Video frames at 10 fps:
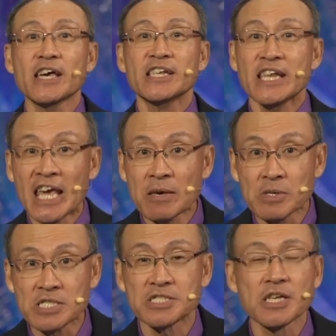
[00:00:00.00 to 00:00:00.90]
than
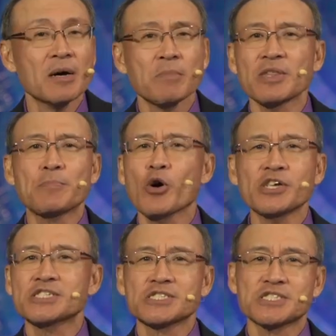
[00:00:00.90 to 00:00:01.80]
neighbors, but the
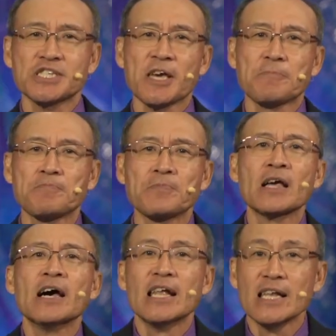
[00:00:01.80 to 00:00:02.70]
point is the same.
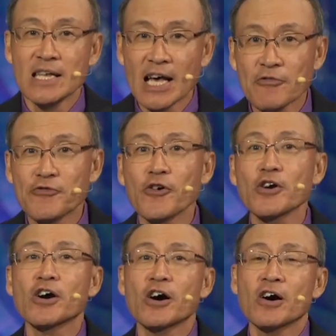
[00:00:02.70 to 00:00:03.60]
Love
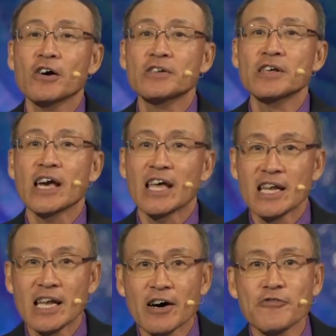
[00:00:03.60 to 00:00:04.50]
for God
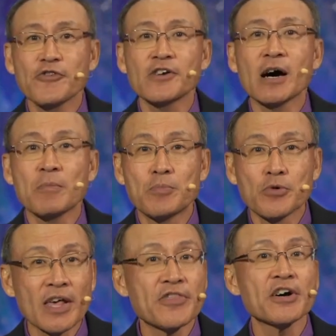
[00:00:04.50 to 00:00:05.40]
and love for our
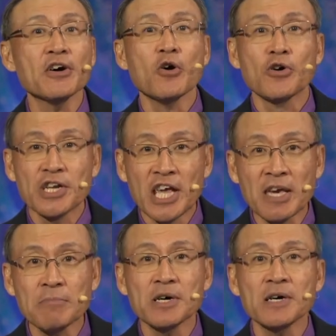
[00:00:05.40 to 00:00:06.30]
brother or
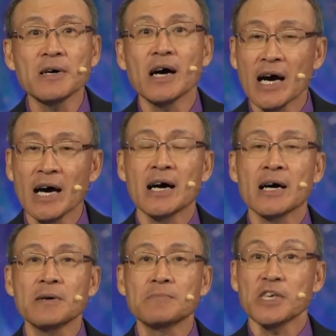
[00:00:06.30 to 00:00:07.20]
neighbor
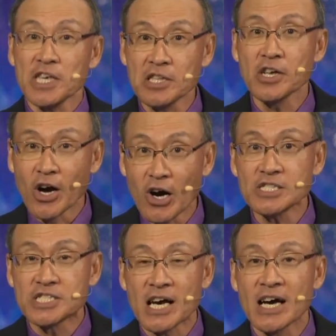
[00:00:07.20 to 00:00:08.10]
are, in
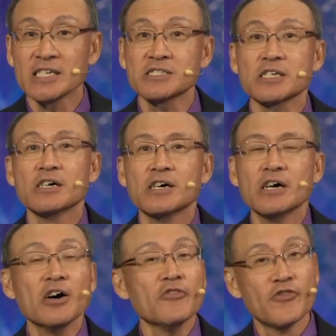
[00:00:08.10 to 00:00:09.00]
God's eyes,
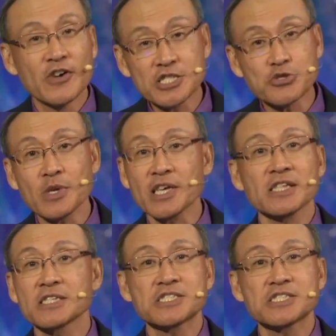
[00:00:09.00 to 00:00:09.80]
virtually the